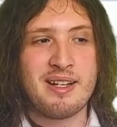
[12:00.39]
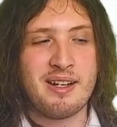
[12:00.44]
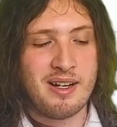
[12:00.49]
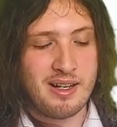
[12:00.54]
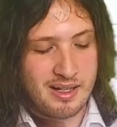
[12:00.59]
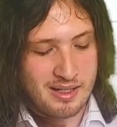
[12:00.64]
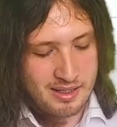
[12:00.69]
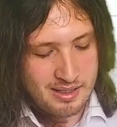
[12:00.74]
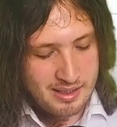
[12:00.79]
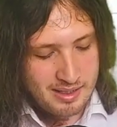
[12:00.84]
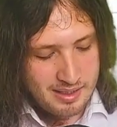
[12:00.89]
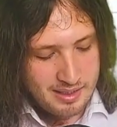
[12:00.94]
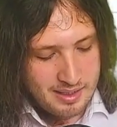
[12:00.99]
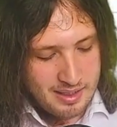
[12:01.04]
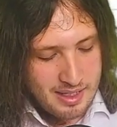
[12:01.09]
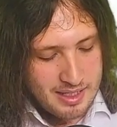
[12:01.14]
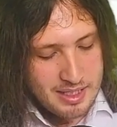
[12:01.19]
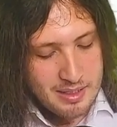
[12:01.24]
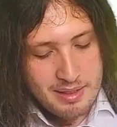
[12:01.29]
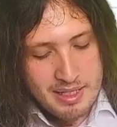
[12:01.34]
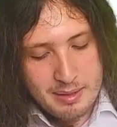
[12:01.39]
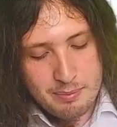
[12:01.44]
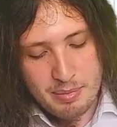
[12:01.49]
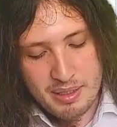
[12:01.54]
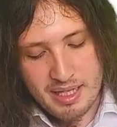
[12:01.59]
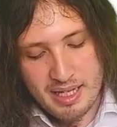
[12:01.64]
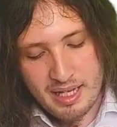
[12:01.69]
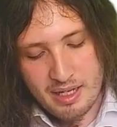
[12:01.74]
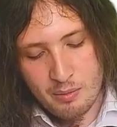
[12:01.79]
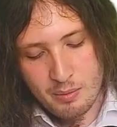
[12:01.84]
R. So let's
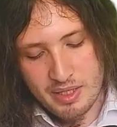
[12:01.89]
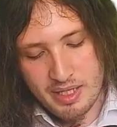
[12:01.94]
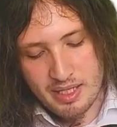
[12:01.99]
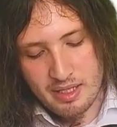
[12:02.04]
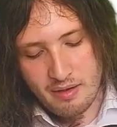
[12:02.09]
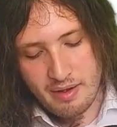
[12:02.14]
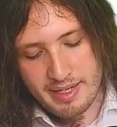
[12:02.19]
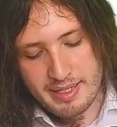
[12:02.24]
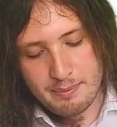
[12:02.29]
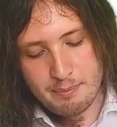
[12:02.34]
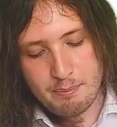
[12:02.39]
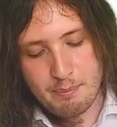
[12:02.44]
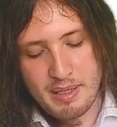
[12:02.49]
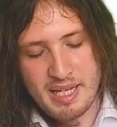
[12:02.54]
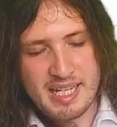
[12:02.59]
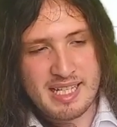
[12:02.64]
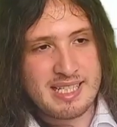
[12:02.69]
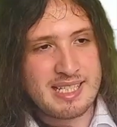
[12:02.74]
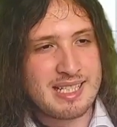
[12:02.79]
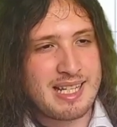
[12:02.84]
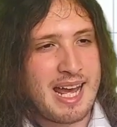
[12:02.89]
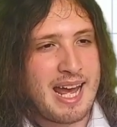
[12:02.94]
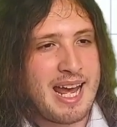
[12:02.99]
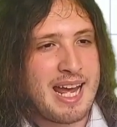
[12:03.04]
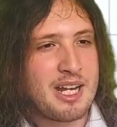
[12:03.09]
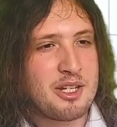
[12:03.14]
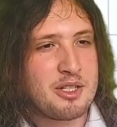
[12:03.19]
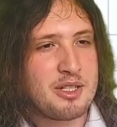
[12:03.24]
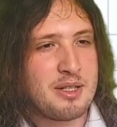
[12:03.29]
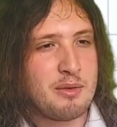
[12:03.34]
begin with a nice big
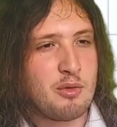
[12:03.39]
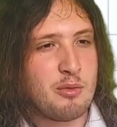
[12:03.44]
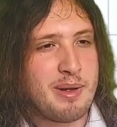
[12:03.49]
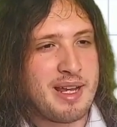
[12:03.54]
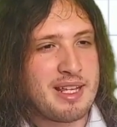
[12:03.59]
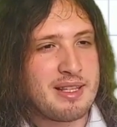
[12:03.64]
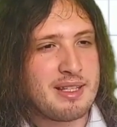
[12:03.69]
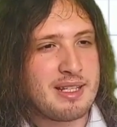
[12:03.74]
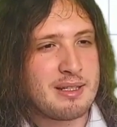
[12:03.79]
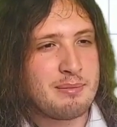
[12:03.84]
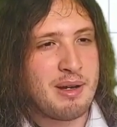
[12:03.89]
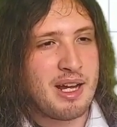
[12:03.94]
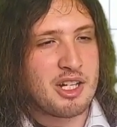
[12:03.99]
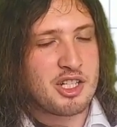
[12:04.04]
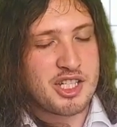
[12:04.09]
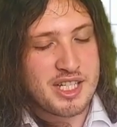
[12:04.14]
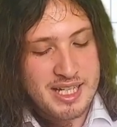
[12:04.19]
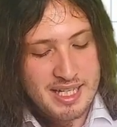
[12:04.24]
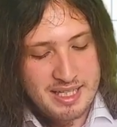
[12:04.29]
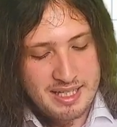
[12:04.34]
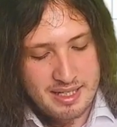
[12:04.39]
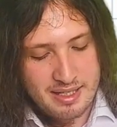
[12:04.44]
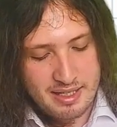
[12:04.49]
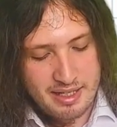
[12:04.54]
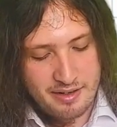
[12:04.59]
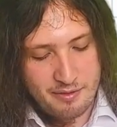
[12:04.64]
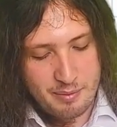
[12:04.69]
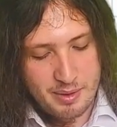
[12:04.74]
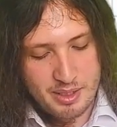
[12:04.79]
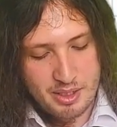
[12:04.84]
sketch that will make things much easier than
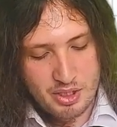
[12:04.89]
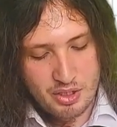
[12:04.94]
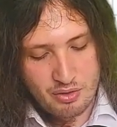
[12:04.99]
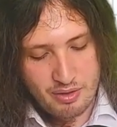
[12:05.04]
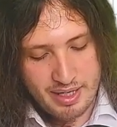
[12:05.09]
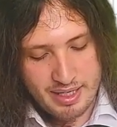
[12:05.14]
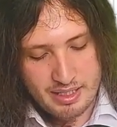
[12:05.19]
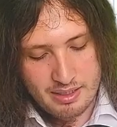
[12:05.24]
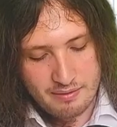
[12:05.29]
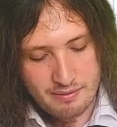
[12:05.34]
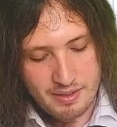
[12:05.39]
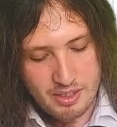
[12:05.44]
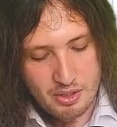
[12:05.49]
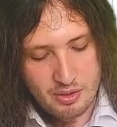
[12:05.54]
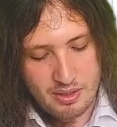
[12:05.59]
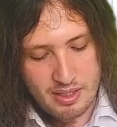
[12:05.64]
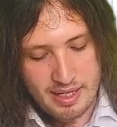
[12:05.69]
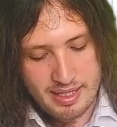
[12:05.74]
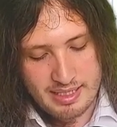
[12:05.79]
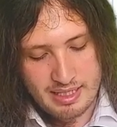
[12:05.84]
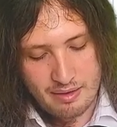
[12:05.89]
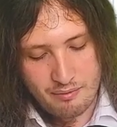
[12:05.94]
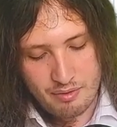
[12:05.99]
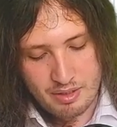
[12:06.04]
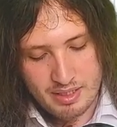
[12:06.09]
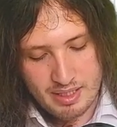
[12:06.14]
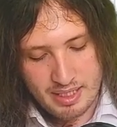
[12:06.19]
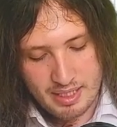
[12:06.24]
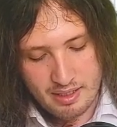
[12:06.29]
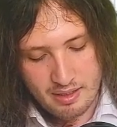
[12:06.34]
if we're just trying to visualize
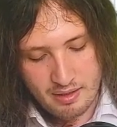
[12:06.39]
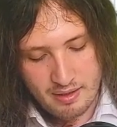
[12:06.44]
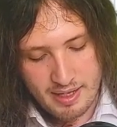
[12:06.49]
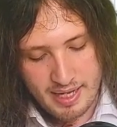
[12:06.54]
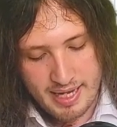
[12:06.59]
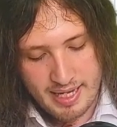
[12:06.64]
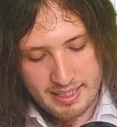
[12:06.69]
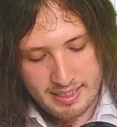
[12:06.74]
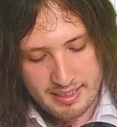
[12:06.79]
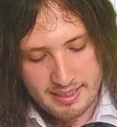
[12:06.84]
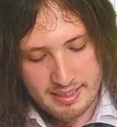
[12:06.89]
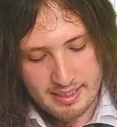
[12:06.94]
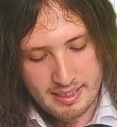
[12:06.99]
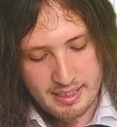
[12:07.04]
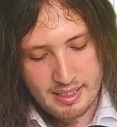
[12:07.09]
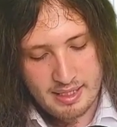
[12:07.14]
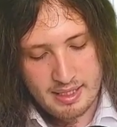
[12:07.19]
everything in our heads.